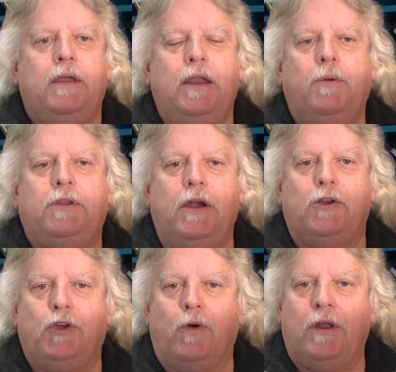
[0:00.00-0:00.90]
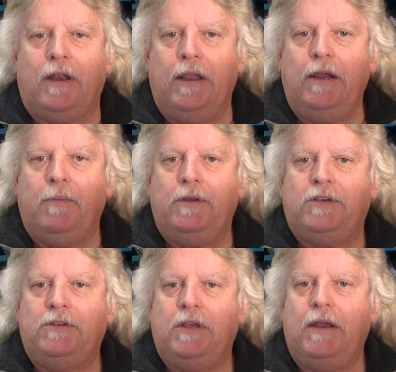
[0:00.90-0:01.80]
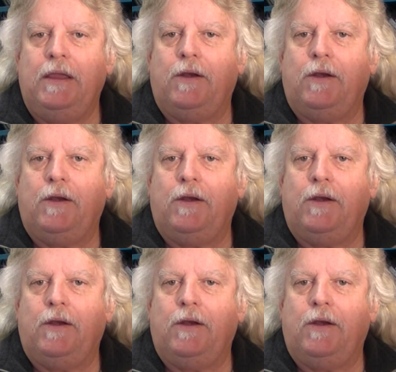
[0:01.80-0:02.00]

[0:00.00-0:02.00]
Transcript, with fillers: Anyway, Tara tore a ligament, she said,